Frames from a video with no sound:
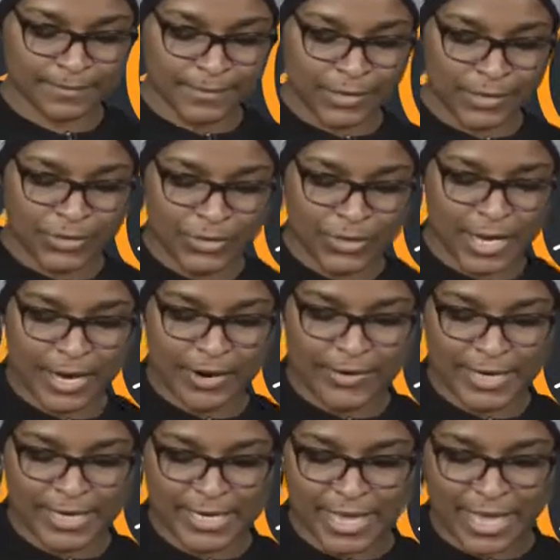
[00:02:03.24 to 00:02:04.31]
So I
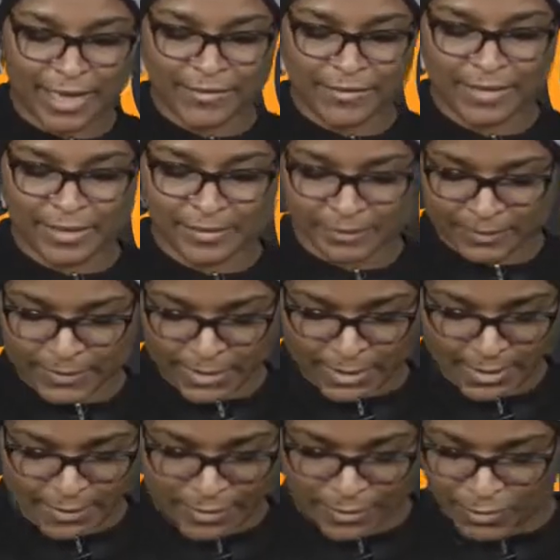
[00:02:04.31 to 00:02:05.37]
already have them
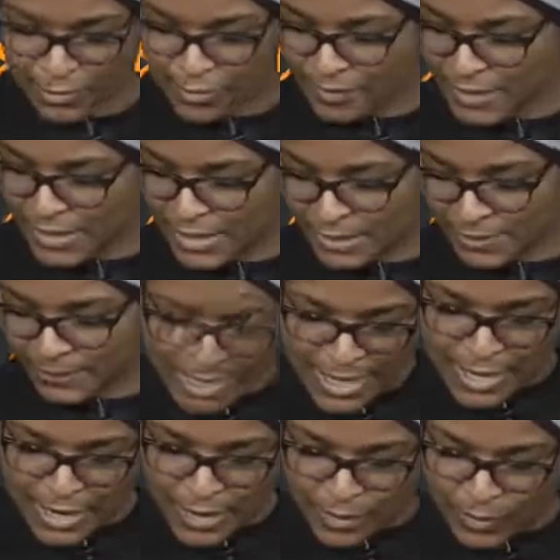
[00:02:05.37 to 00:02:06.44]
removed.
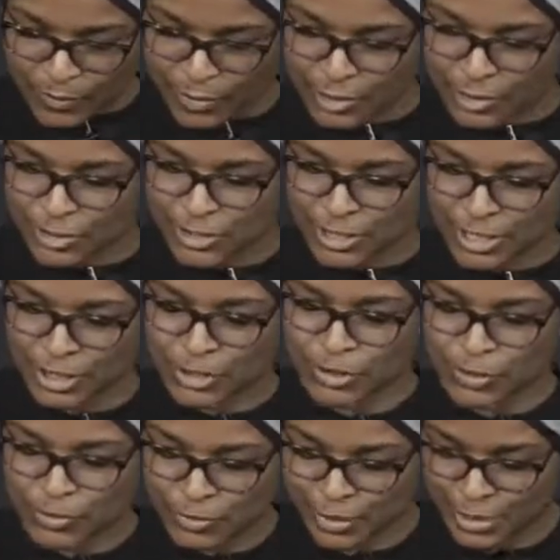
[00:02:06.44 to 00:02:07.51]
What you need to
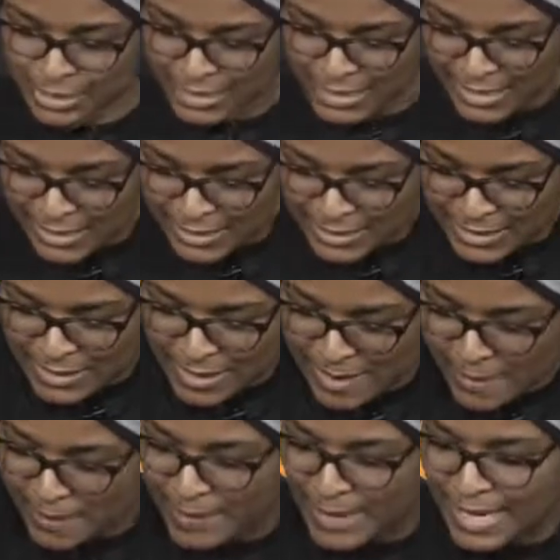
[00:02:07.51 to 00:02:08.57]
do is just
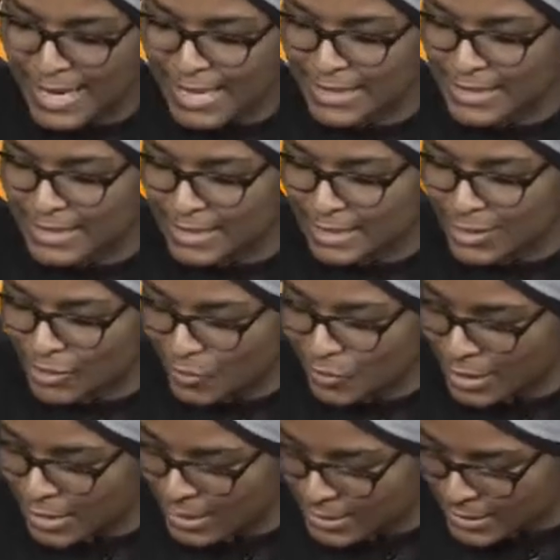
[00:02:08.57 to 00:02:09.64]
place the
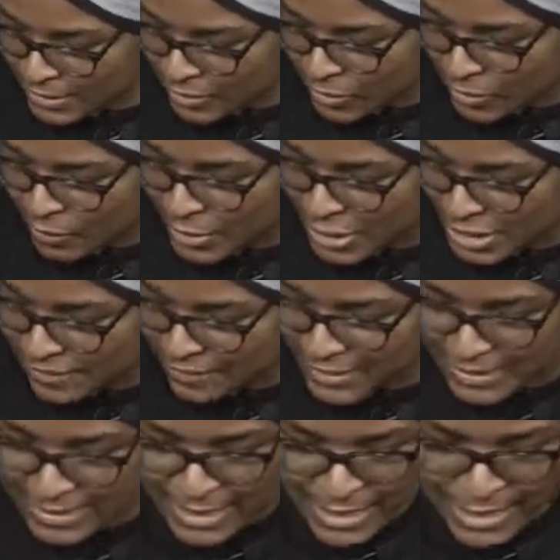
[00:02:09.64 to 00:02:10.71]
units on whichever
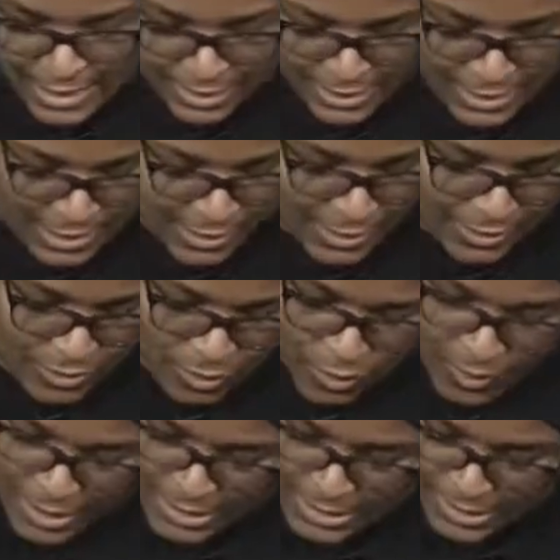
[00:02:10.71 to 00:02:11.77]
side it is you
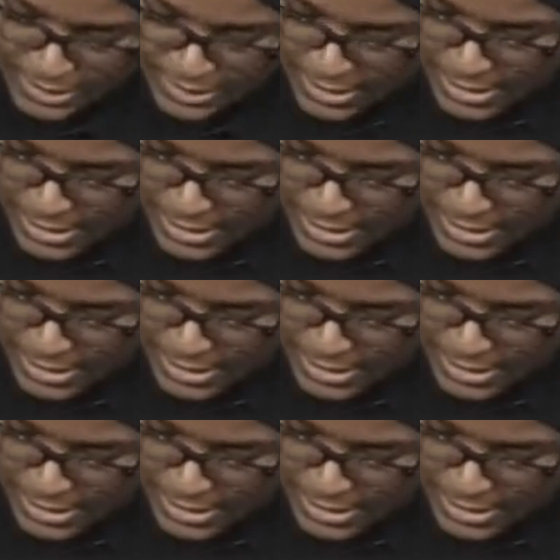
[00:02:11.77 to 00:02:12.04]
want